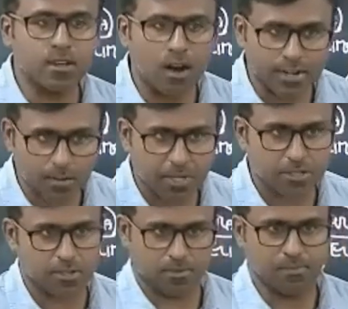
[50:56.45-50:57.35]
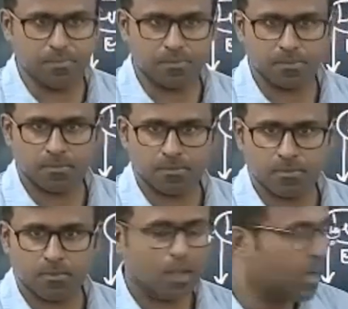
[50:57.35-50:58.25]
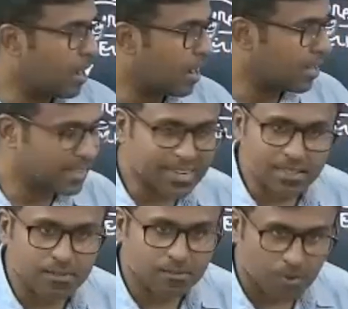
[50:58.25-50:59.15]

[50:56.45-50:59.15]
automation. That is,